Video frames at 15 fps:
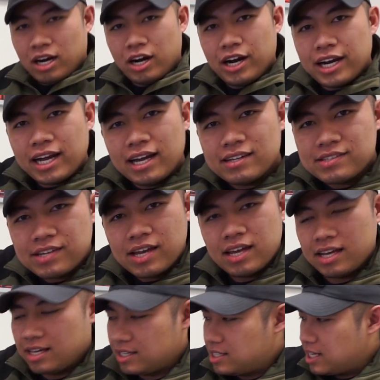Alright guys,
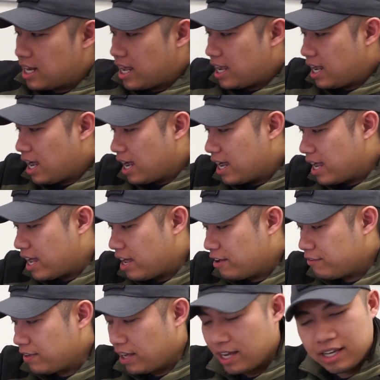today I
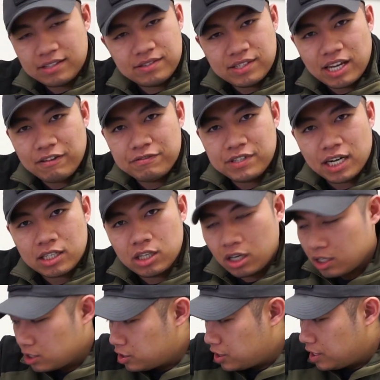have a Zev
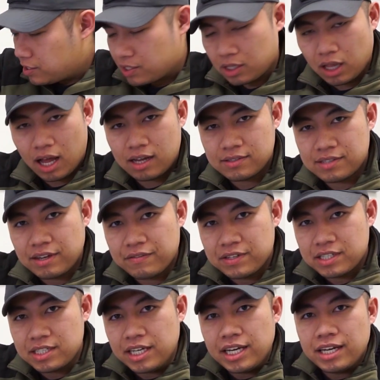Technologies Glock
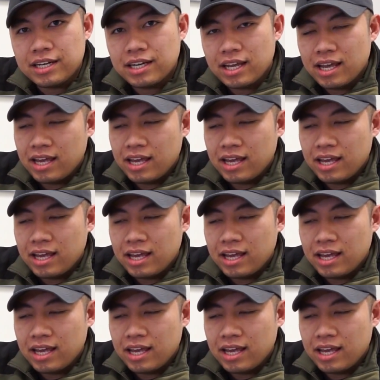17.